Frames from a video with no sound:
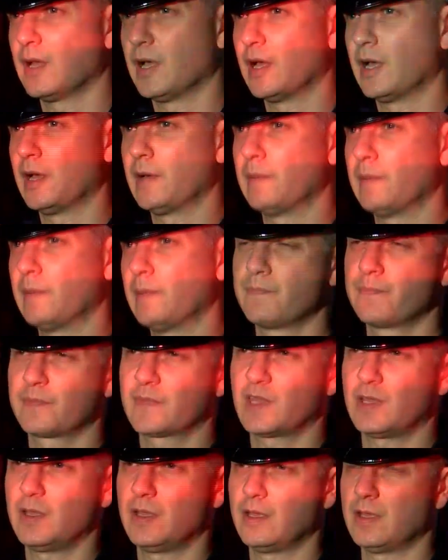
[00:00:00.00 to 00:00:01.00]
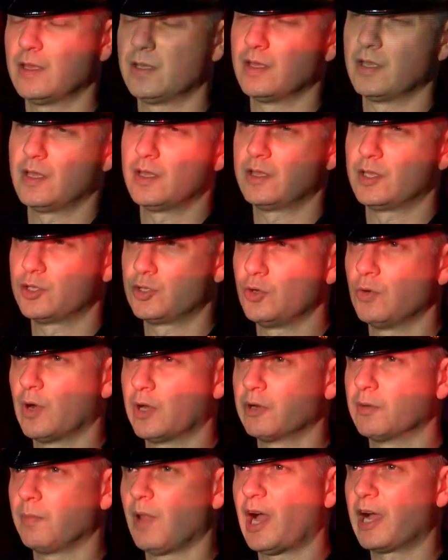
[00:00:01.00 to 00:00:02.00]
Um, in the, at the
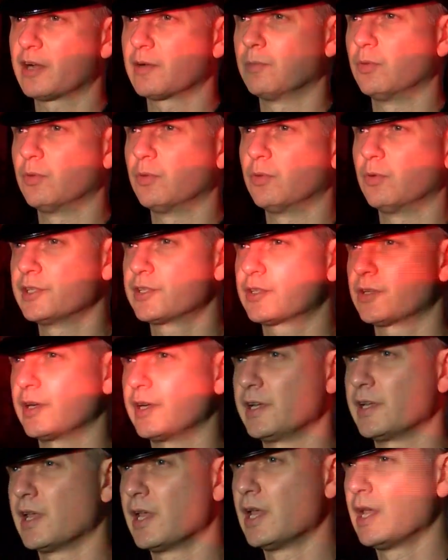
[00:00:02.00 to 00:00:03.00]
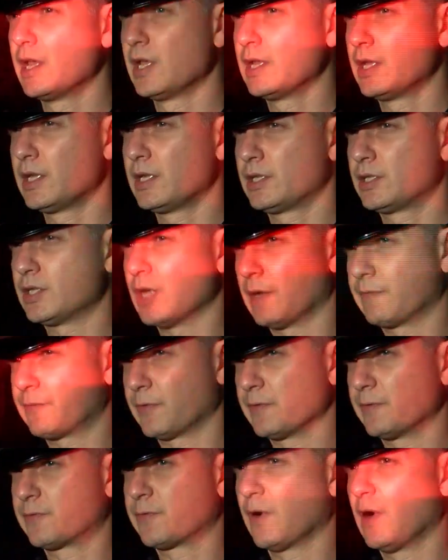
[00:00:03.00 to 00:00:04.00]
200 block of Berlin Street,
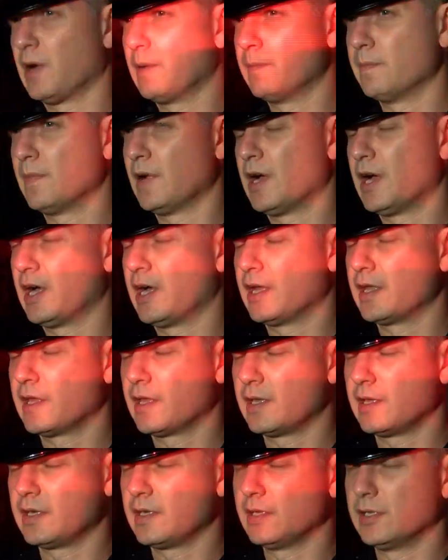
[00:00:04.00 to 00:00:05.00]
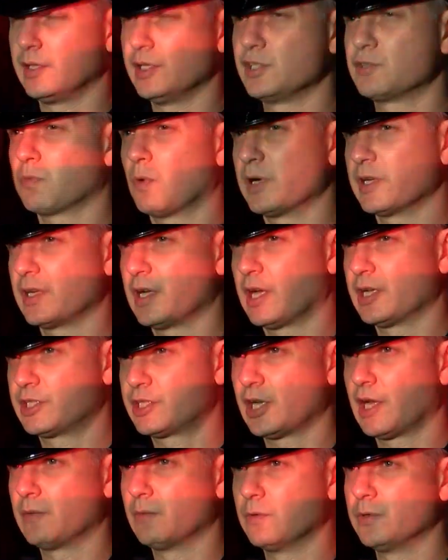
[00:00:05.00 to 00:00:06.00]
suffering from uh, at least one
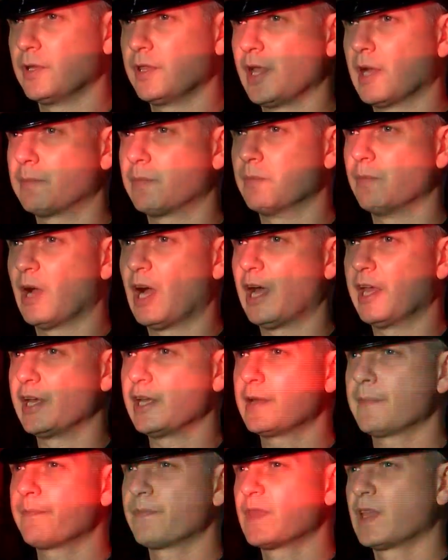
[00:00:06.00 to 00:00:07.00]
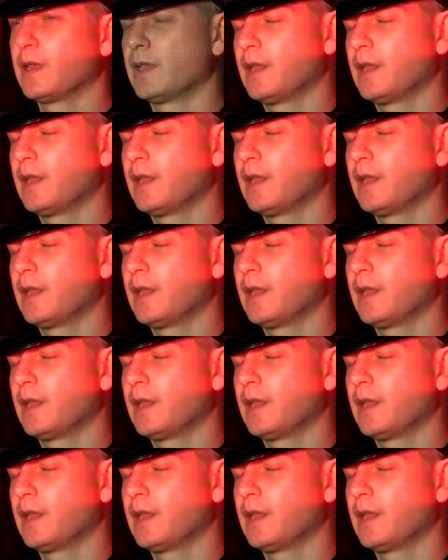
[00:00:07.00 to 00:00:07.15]
gunshot wound to the upper body.